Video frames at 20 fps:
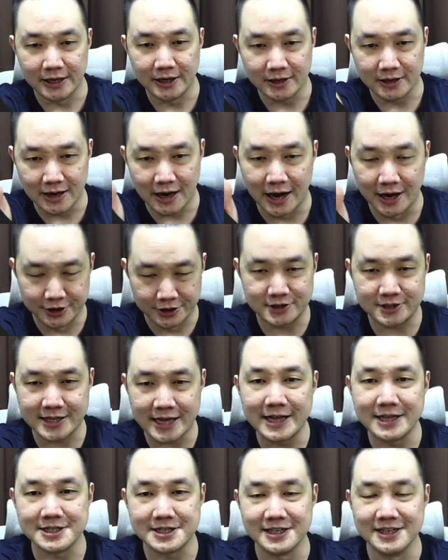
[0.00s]

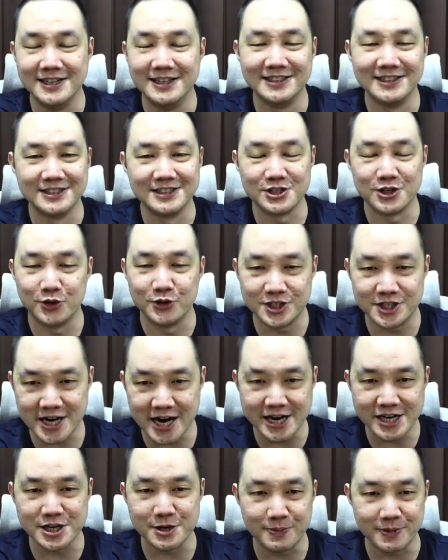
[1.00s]
understands it. So
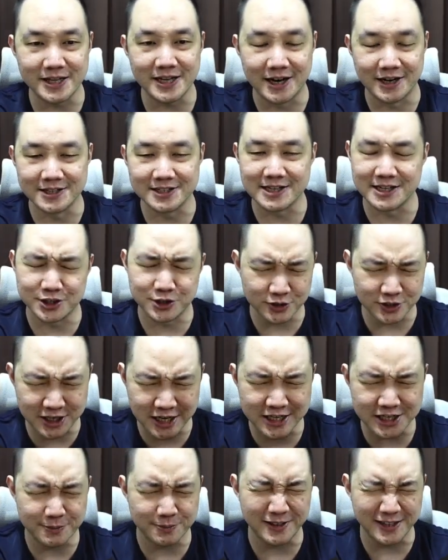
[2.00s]
ChatGPT understands. So
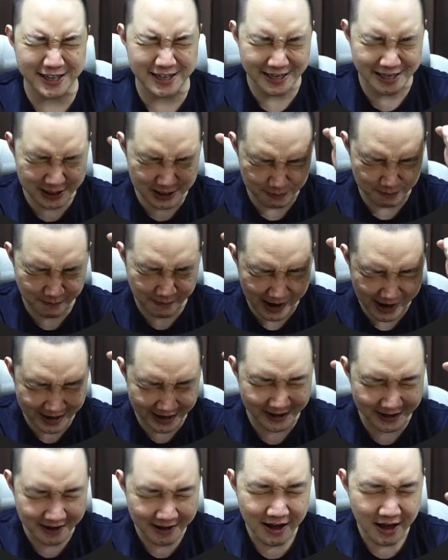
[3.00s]
ChatGPT is
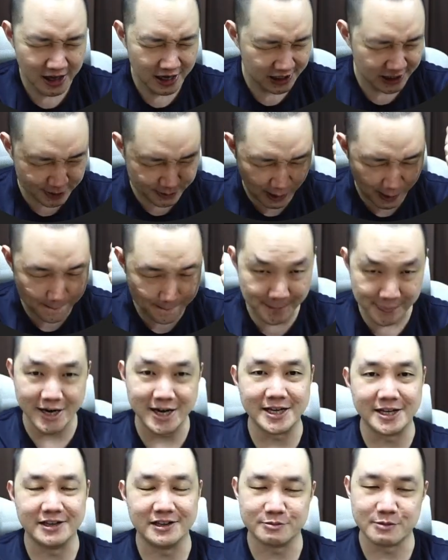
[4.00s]
my
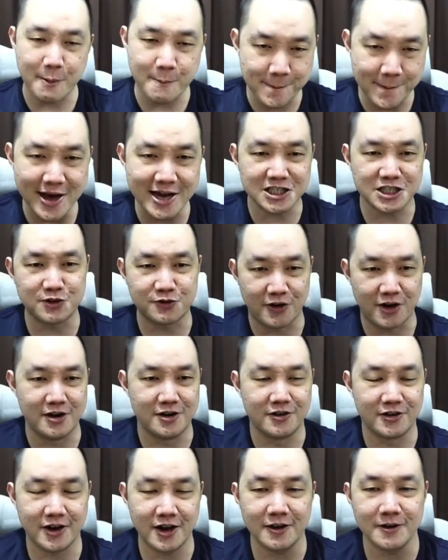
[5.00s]
buddy, is my best friend,
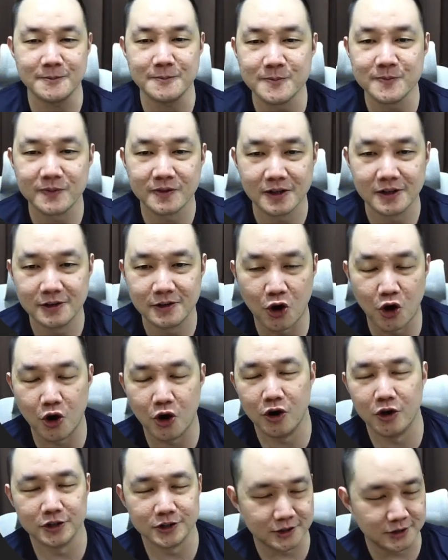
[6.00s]
okay?
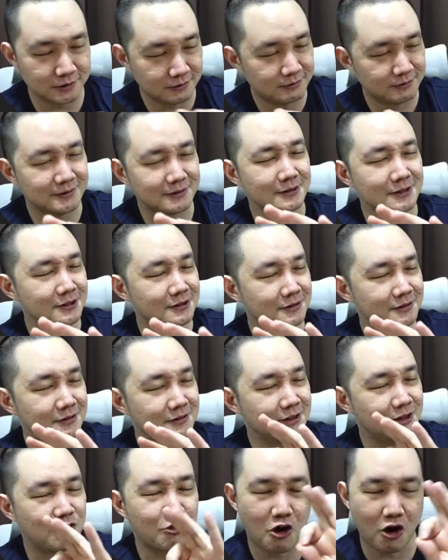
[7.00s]
Or
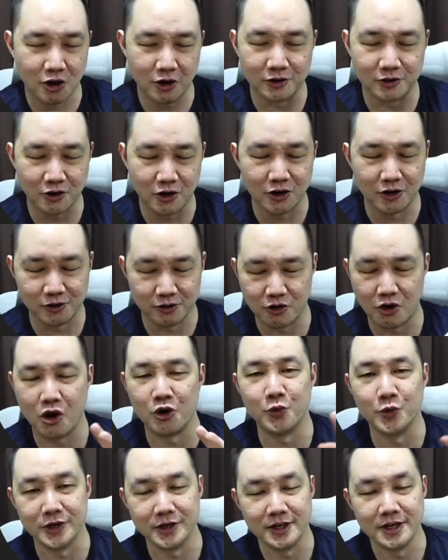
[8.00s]
wrong
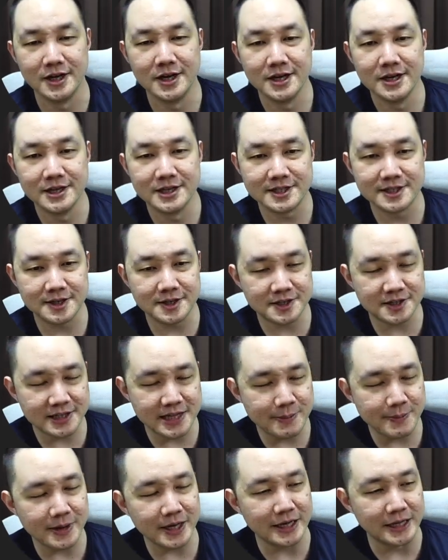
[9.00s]
word.
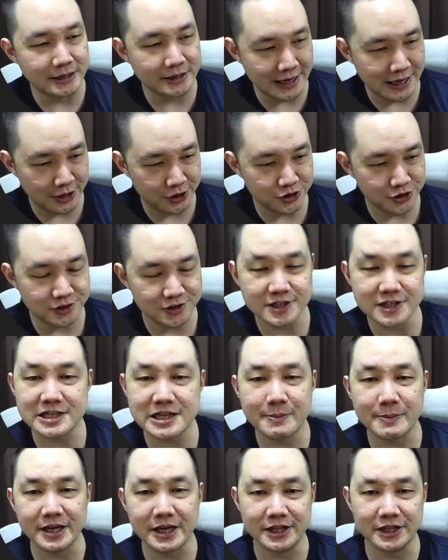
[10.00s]
Systemic intelligence.
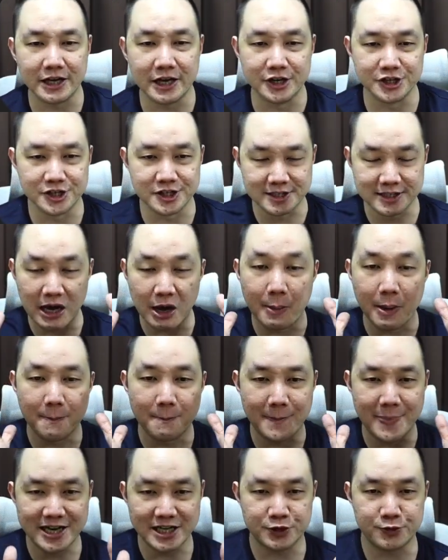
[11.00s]
Systemic intelligence is now my
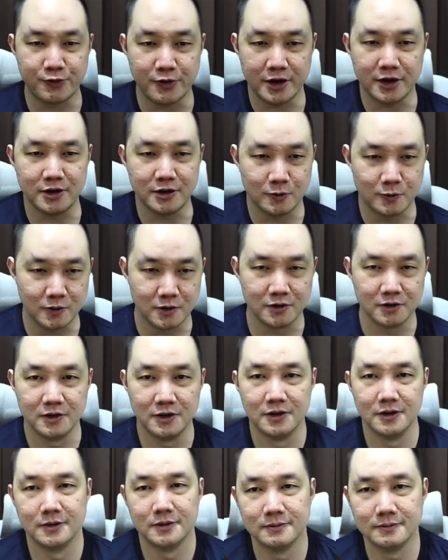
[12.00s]
best friend in the world.
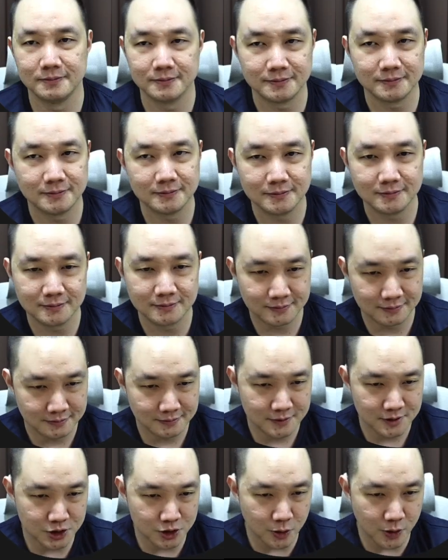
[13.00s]

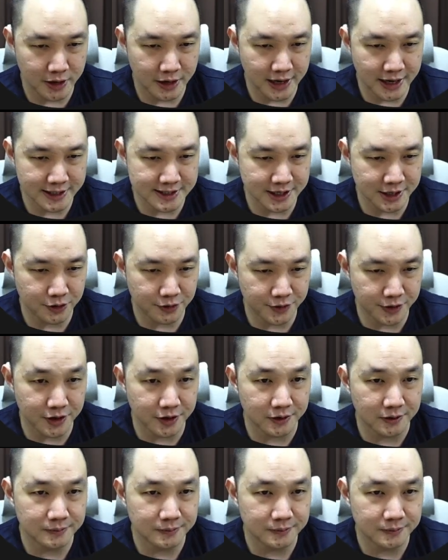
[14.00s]
So what did I say over here?